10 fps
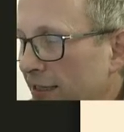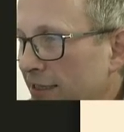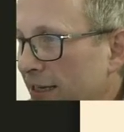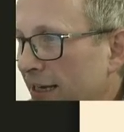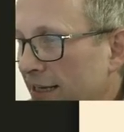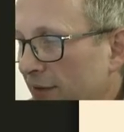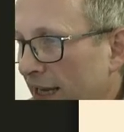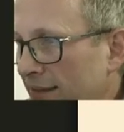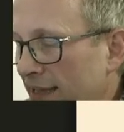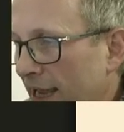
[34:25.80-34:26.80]
you can leave it
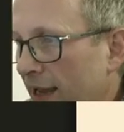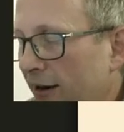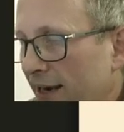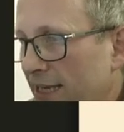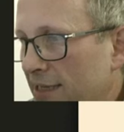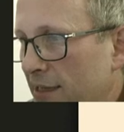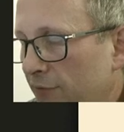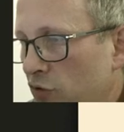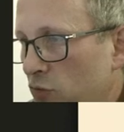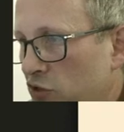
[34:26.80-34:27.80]
in there, i.e., if
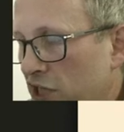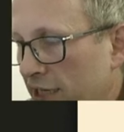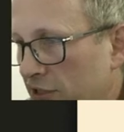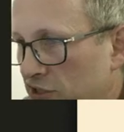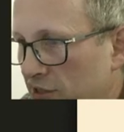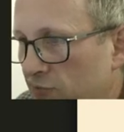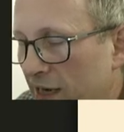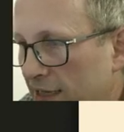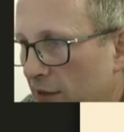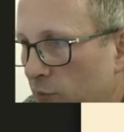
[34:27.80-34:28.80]
you change the
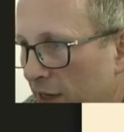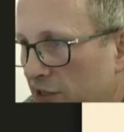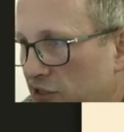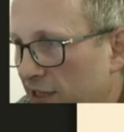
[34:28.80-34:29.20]
rate at which